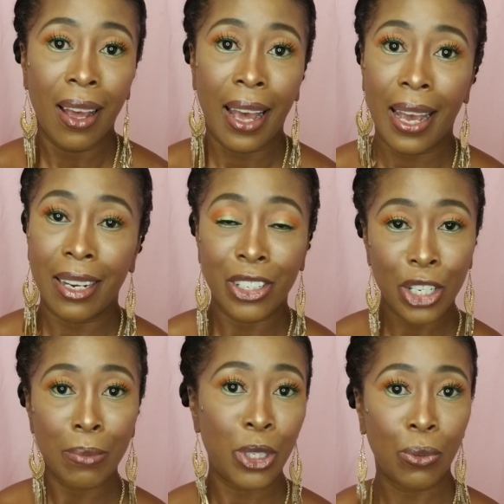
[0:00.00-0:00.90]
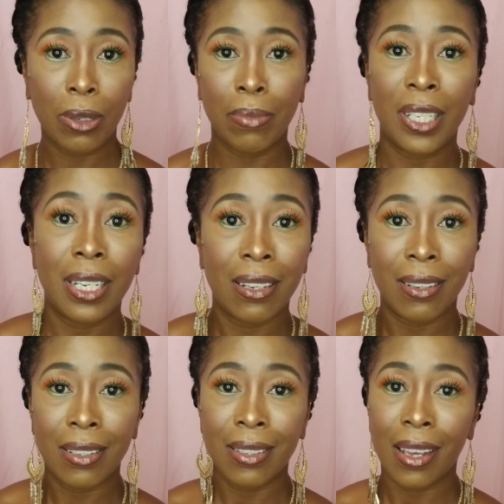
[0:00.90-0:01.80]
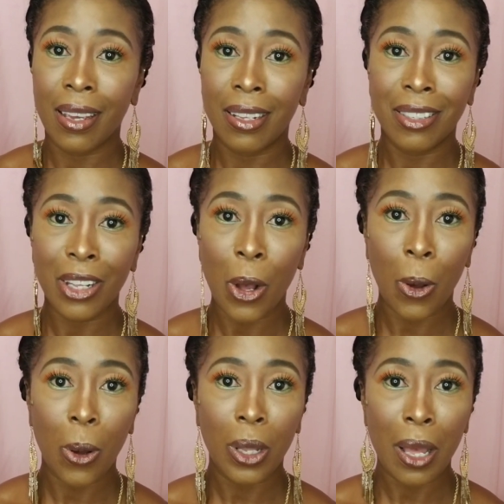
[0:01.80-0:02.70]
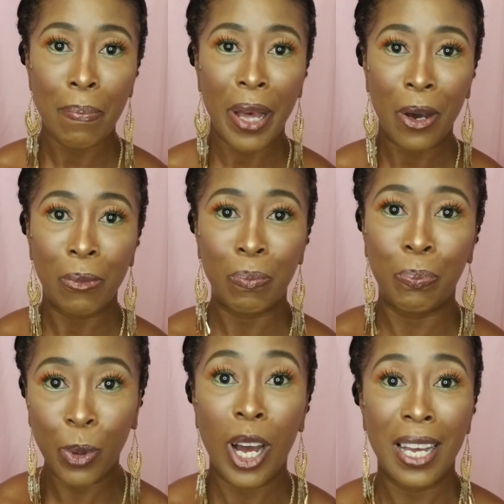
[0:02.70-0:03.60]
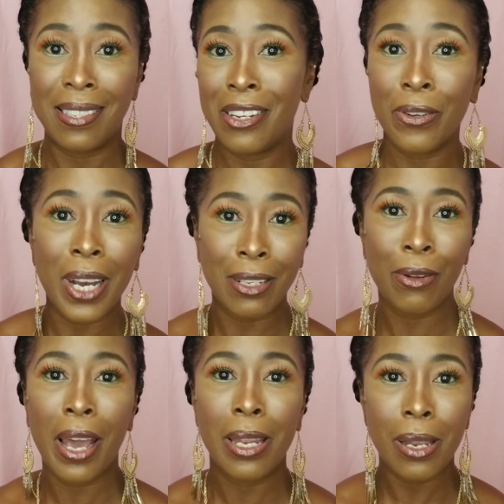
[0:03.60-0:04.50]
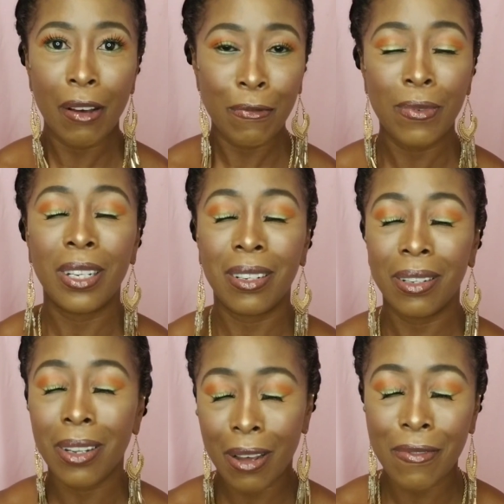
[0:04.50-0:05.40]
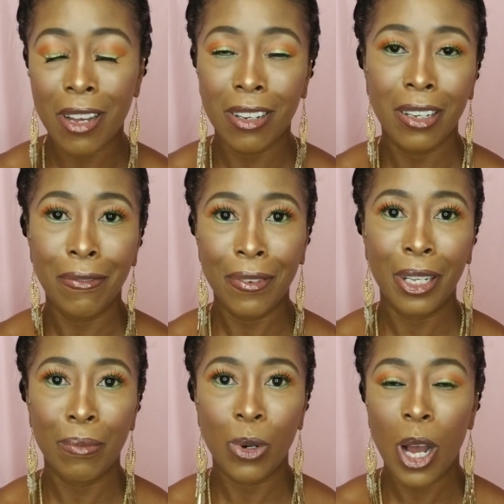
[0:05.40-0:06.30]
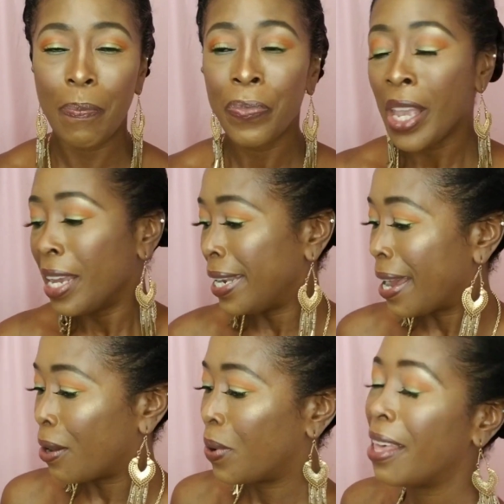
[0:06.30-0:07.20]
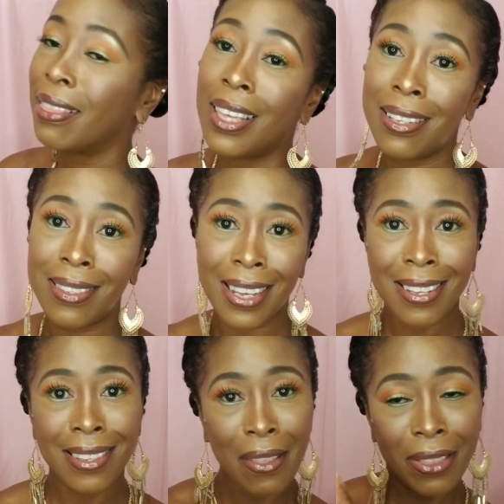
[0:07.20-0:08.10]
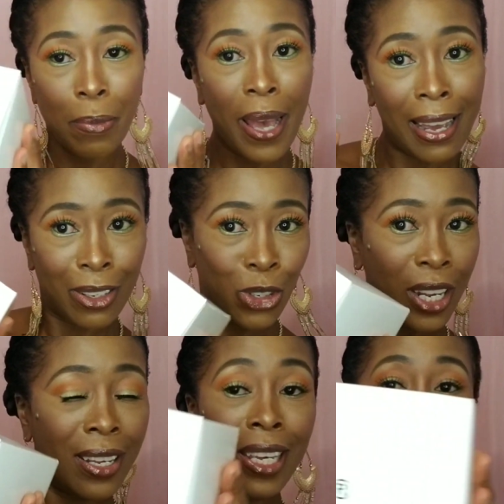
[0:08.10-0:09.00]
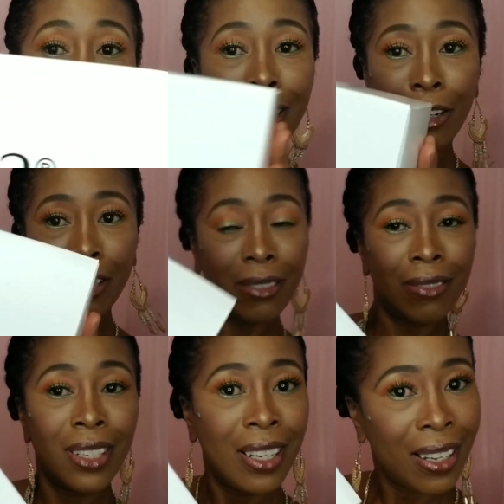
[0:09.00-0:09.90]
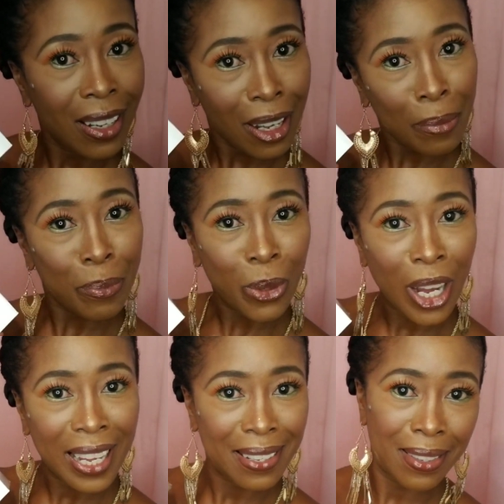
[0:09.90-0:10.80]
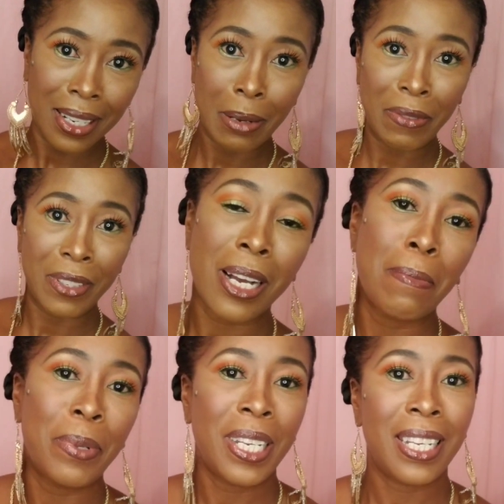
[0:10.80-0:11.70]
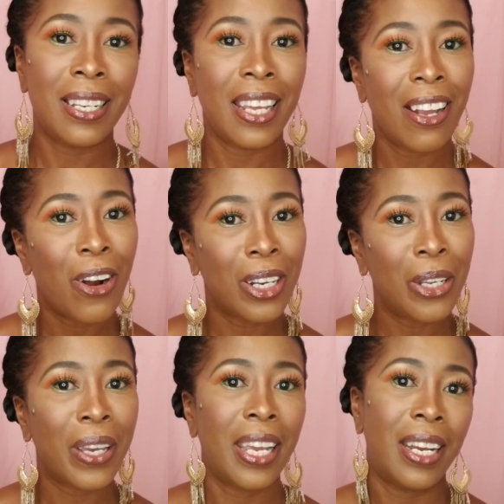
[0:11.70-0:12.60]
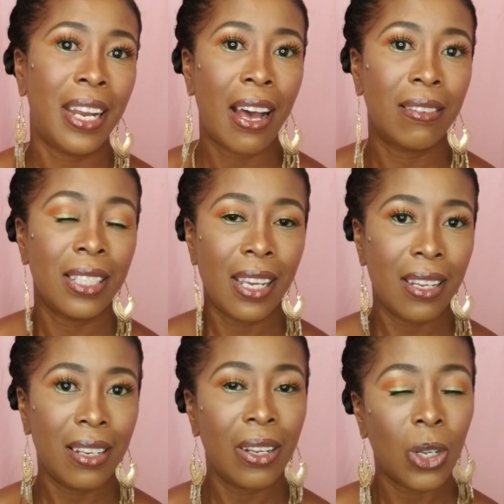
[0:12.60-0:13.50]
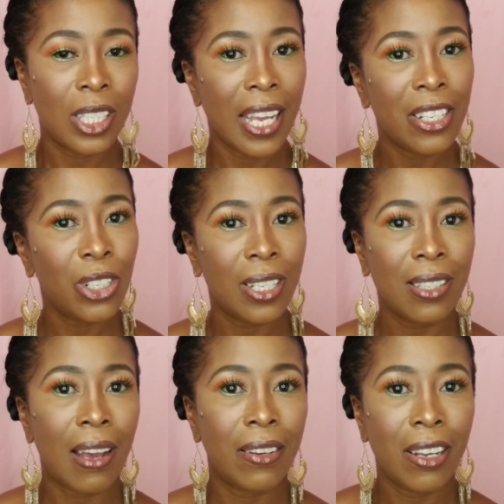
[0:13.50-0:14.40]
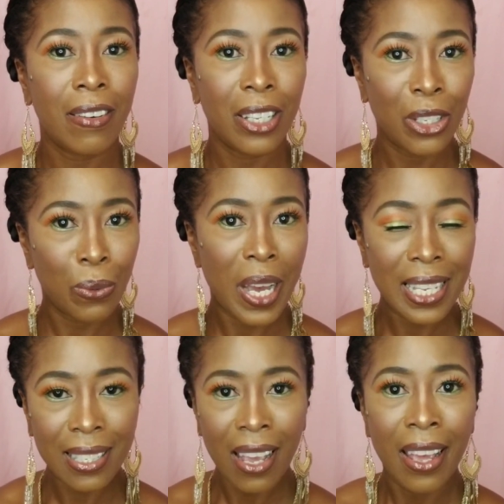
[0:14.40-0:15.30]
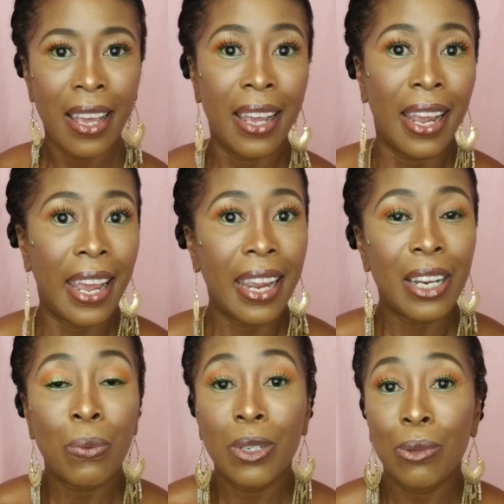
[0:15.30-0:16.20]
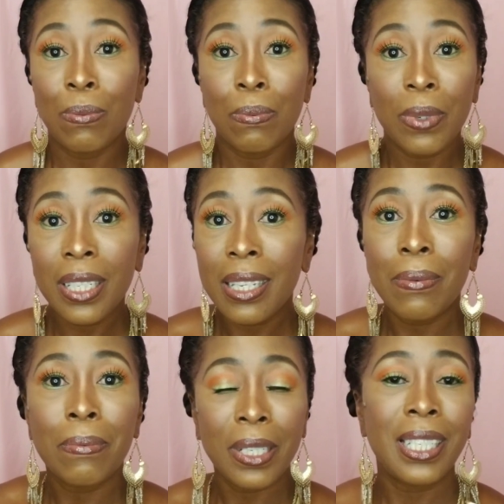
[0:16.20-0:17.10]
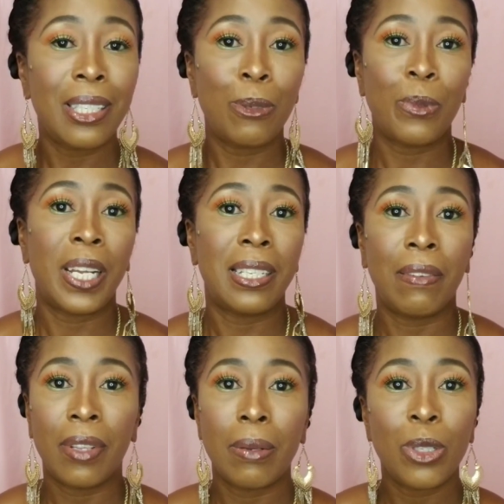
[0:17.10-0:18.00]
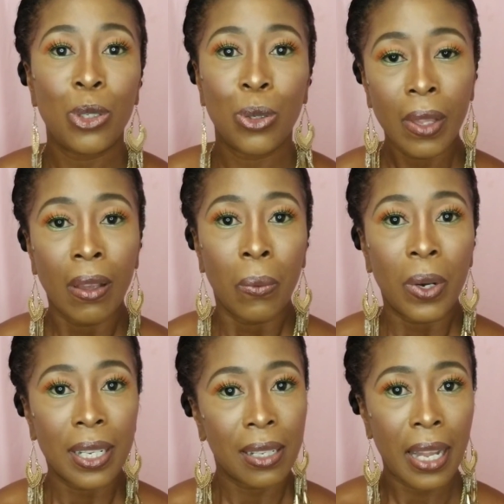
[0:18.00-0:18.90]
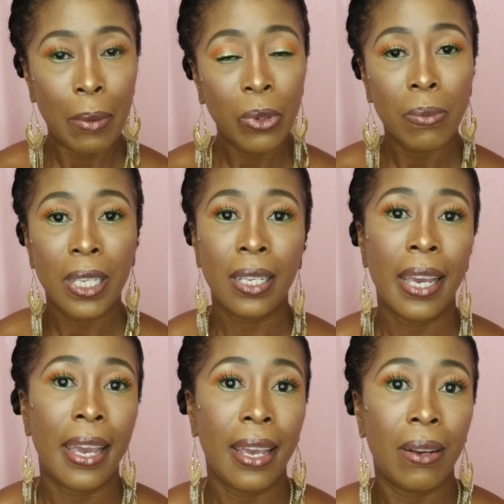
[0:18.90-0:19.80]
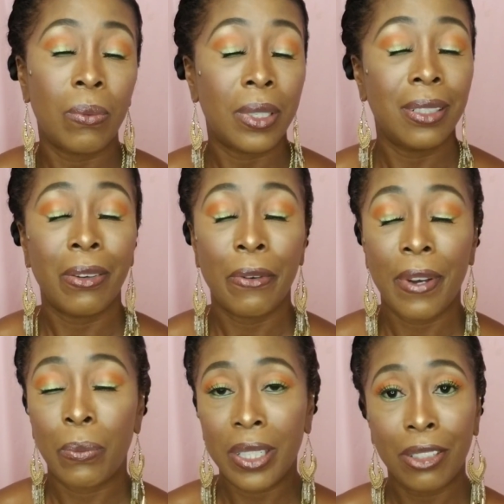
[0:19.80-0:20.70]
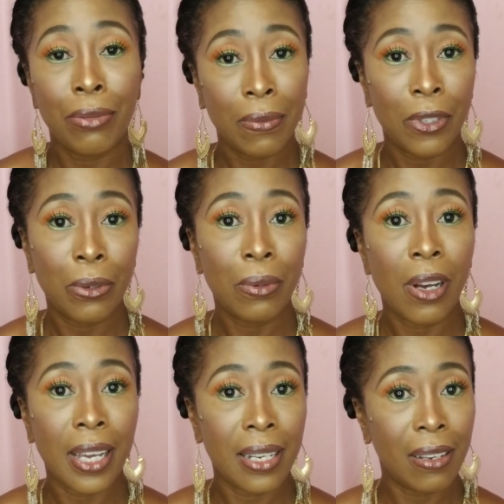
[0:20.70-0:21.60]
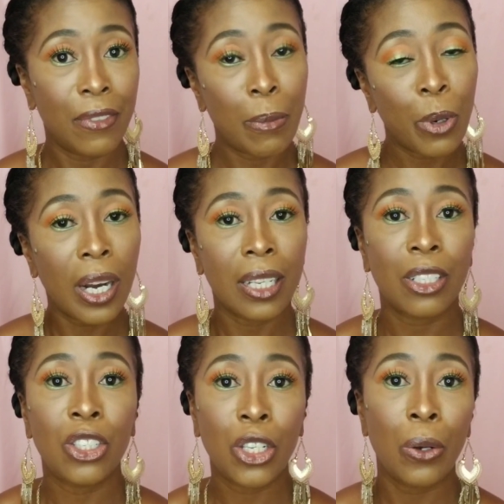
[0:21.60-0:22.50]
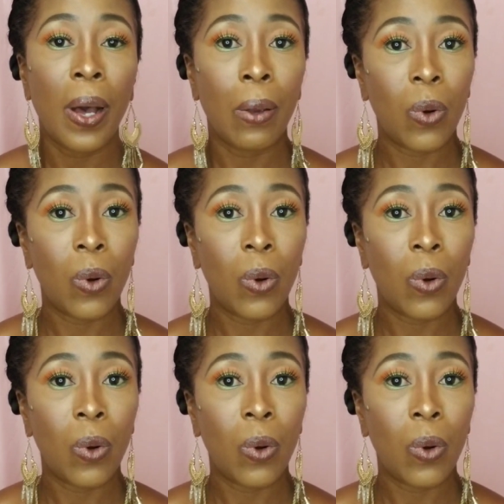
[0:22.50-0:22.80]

had a jump to it because it's all about bras and you guys know I love love a good fitting bra now this is the packaging here Upbra is the name company. They are located out in Los Angeles, out here in the US. And it was really, really super nice of them to want to collab with me and want to know if I wanted to review any of their products. So I